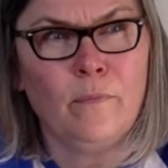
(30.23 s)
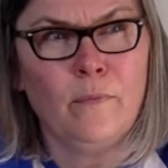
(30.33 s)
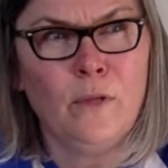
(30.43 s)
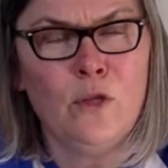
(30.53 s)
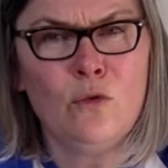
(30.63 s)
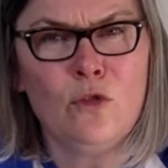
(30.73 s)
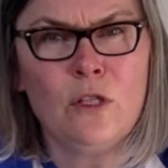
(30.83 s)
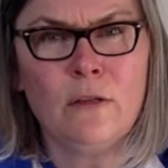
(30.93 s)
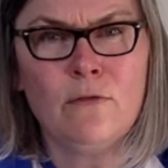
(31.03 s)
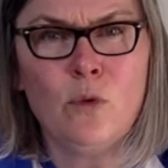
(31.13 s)
You don't just
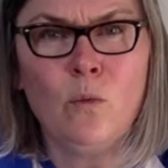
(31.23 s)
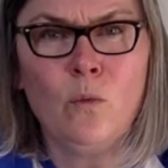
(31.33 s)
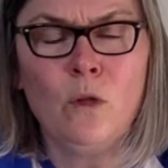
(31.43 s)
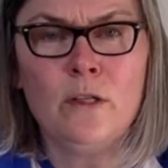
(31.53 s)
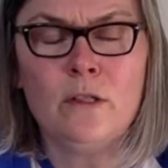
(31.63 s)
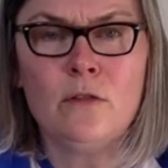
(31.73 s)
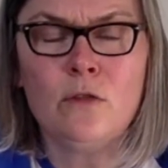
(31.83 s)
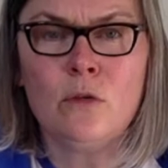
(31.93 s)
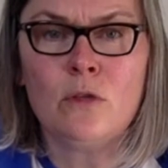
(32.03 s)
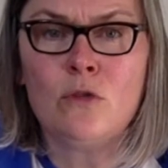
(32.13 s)
have to listen
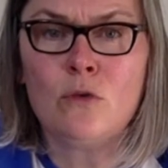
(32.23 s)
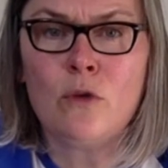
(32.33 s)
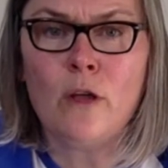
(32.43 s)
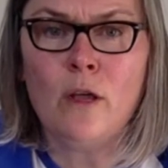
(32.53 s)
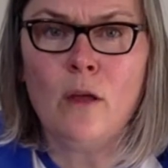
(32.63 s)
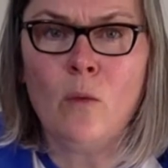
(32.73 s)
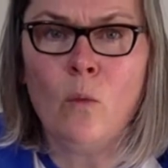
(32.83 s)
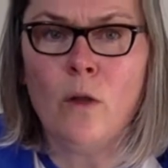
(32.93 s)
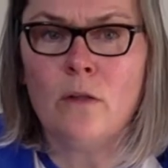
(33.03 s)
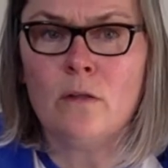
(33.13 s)
to a story
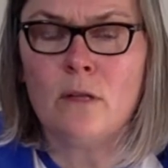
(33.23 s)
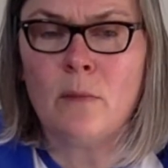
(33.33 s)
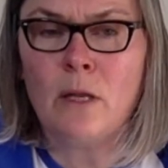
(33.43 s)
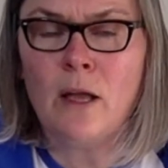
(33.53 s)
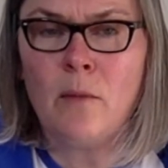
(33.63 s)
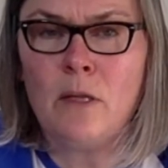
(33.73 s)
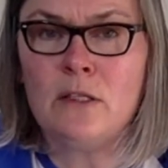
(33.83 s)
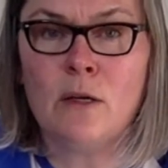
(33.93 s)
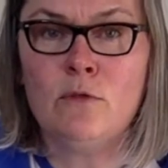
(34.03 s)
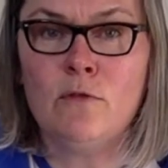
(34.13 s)
once. I mean, how many
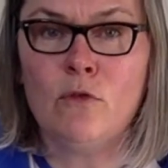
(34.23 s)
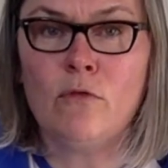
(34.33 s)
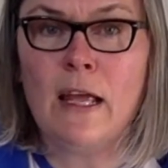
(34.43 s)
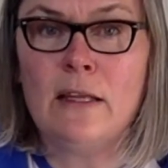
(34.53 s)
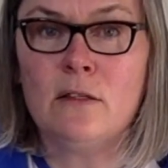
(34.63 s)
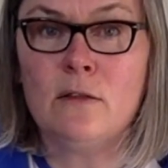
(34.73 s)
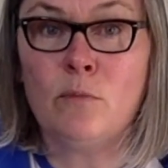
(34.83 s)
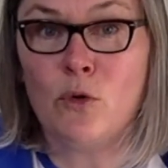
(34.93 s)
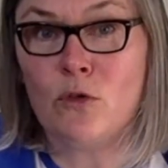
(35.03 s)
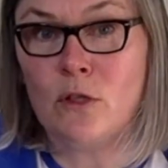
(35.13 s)
times have you read the
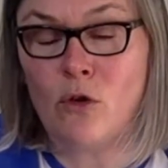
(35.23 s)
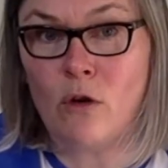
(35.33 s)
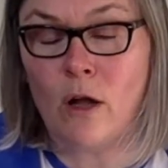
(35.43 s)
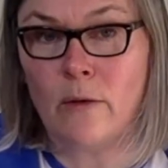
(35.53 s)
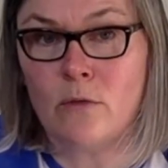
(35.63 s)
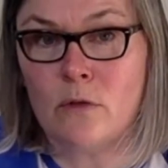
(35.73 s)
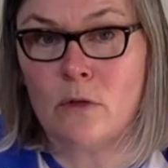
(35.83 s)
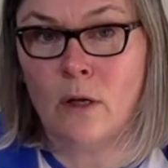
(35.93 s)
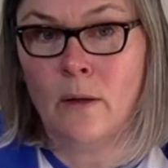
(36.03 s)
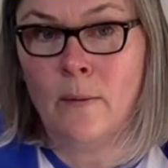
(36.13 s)
books in your house?
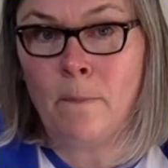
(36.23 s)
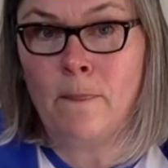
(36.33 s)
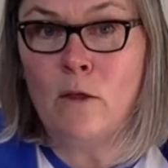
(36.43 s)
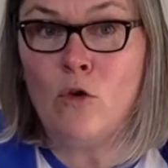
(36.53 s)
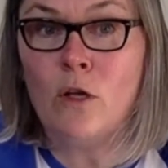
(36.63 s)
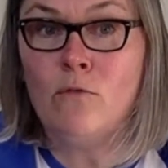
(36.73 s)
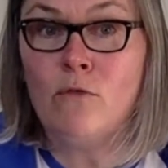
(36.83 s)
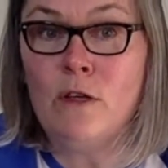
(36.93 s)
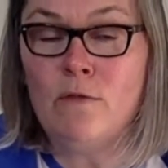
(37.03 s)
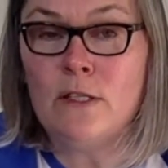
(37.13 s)
You can
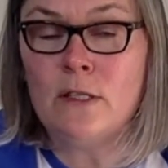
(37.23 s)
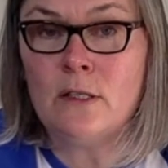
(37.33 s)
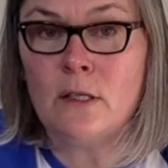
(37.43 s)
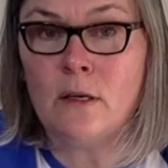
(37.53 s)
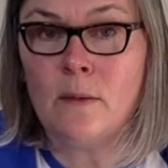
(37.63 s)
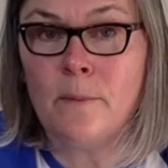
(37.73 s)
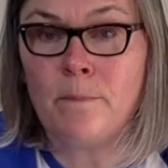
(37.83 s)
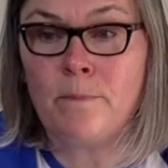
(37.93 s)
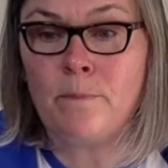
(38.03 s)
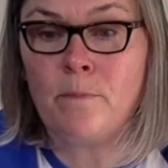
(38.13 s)
revisit it
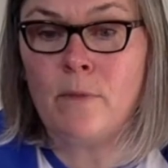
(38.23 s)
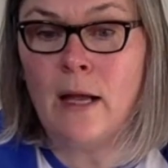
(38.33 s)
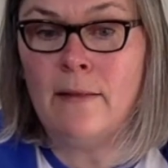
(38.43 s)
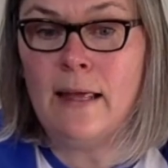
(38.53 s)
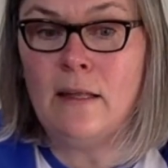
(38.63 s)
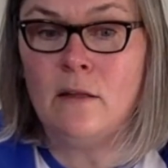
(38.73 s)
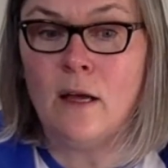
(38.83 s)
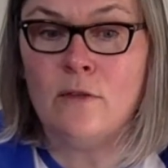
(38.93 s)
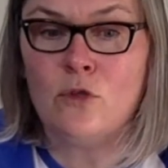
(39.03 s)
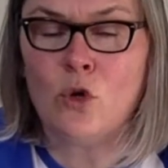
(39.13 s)
and
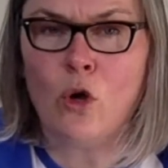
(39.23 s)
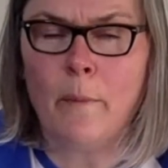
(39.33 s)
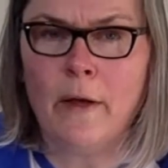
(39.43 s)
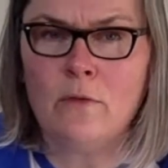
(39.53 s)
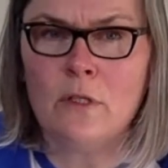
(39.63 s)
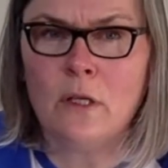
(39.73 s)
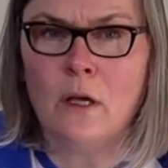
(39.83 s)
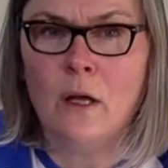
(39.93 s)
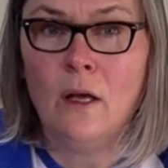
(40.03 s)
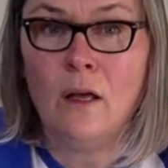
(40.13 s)
talk about it.
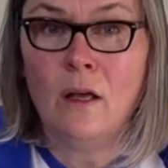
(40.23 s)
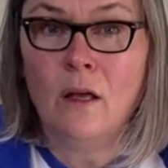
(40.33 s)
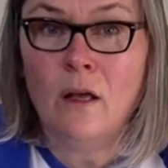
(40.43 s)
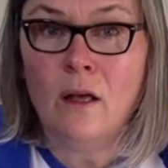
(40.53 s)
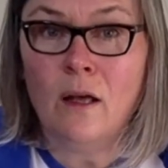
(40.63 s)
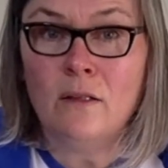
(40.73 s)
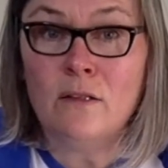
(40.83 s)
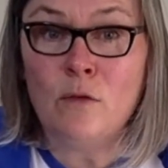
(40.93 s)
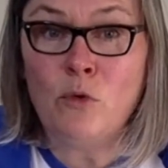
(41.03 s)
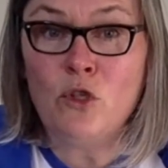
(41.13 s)
And
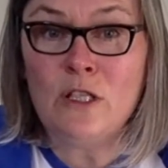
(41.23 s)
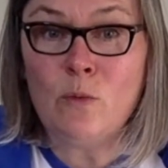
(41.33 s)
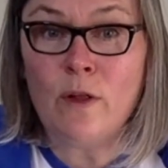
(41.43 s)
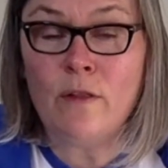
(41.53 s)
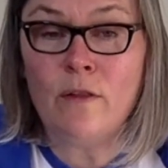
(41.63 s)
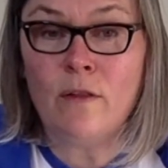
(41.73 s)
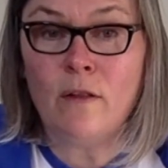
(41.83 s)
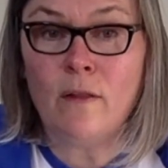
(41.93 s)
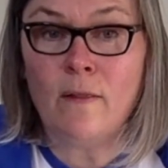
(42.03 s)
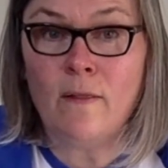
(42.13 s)
the beauty with
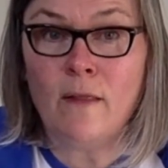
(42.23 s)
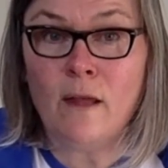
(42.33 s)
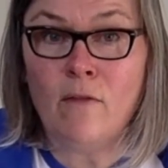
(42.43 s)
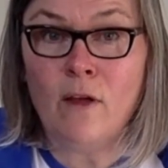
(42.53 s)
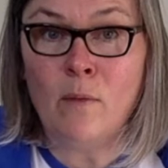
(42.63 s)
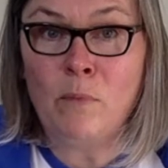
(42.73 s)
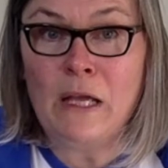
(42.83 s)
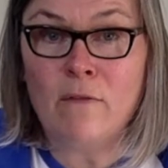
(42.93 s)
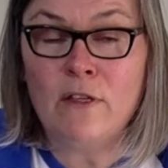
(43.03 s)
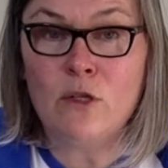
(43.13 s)
it being
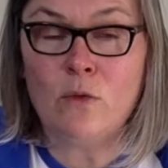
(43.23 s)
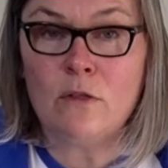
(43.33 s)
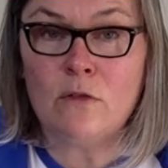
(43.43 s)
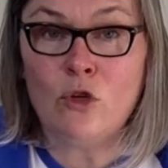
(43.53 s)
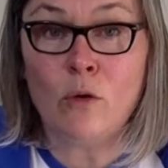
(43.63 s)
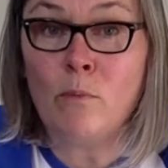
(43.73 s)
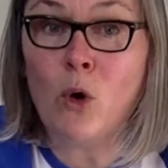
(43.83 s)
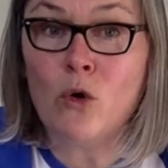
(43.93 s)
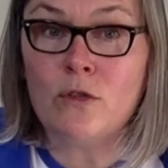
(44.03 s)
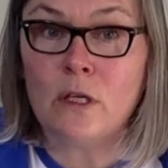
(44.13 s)
a video is you can
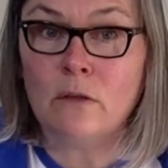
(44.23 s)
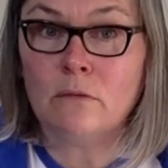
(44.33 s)
pause it.